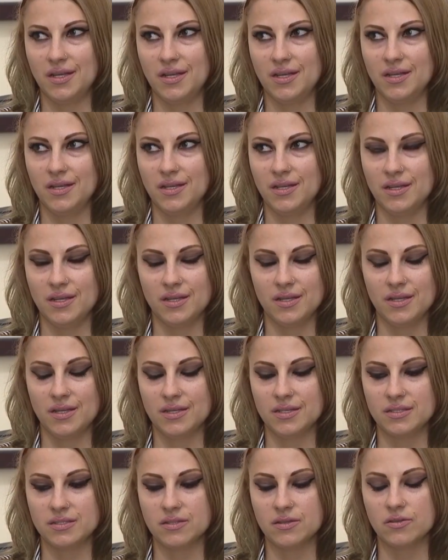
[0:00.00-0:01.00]
he
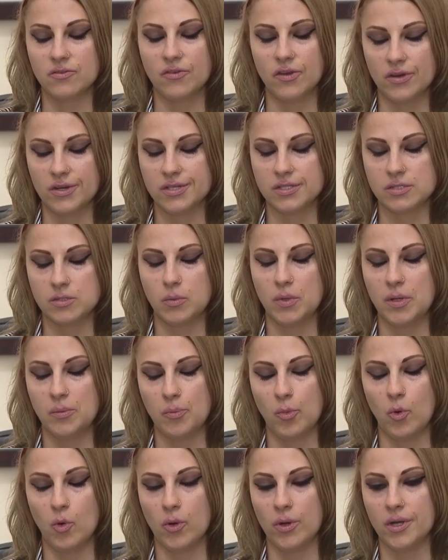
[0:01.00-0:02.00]
is a very
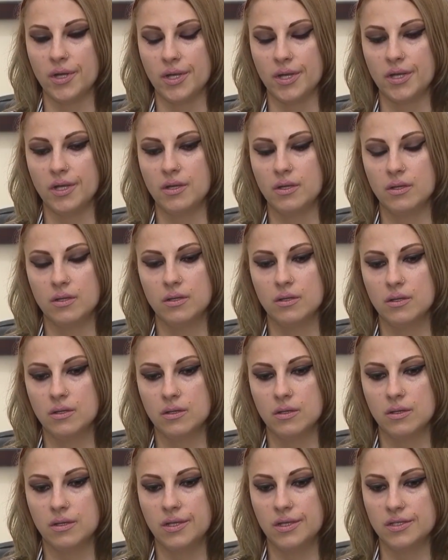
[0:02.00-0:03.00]
sweet boy.
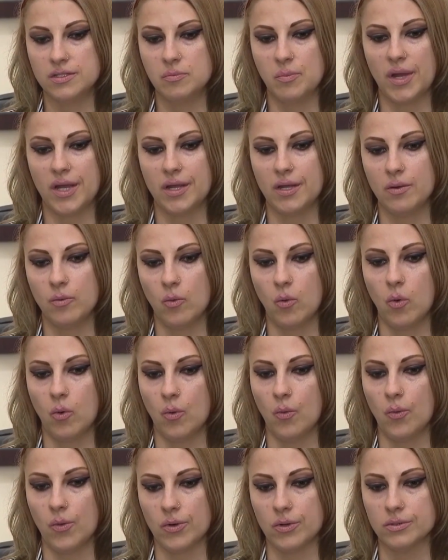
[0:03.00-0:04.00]
He's my
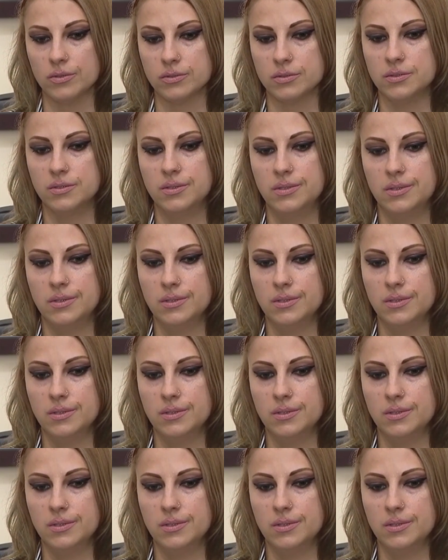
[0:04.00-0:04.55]
whole world.